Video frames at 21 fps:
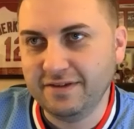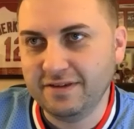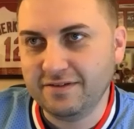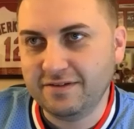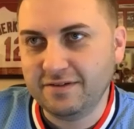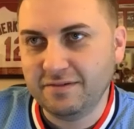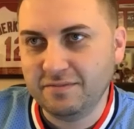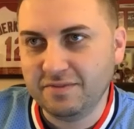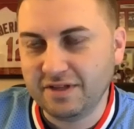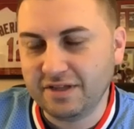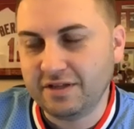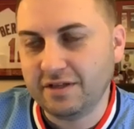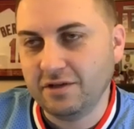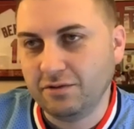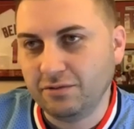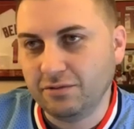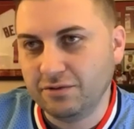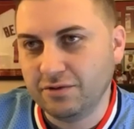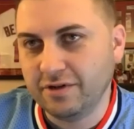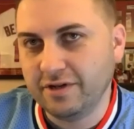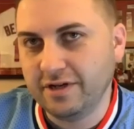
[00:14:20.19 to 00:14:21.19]
It seems like the
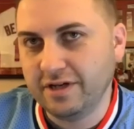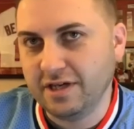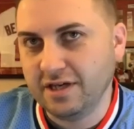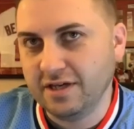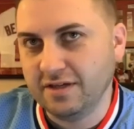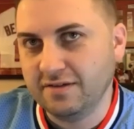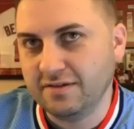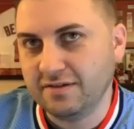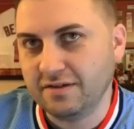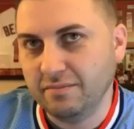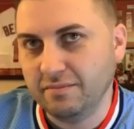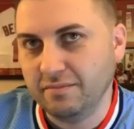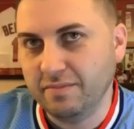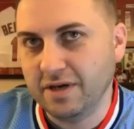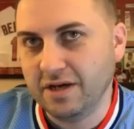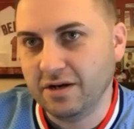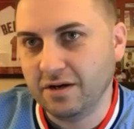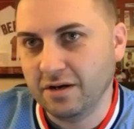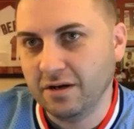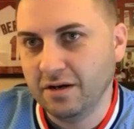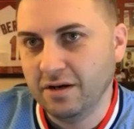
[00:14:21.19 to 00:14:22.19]
older he gets, the
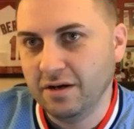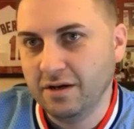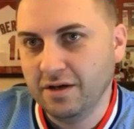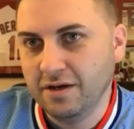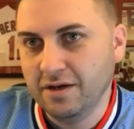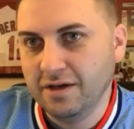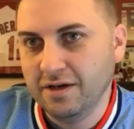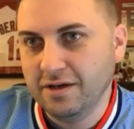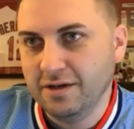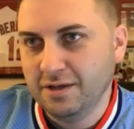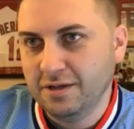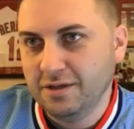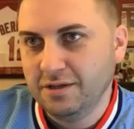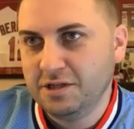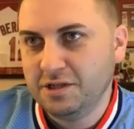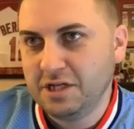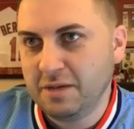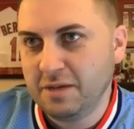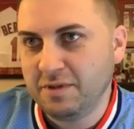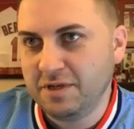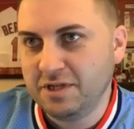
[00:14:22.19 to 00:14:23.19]
better
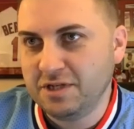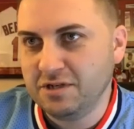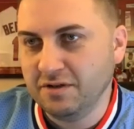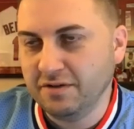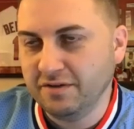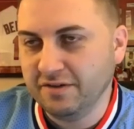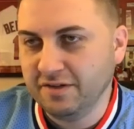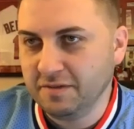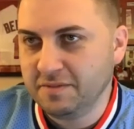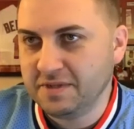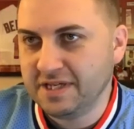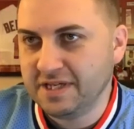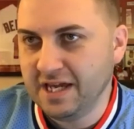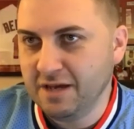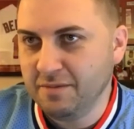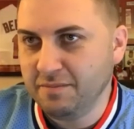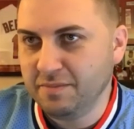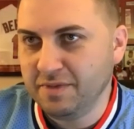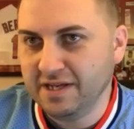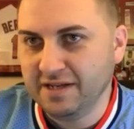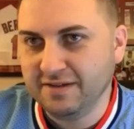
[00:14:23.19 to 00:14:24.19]
shape he shows up to
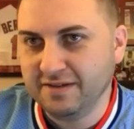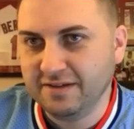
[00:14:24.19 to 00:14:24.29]
camp in.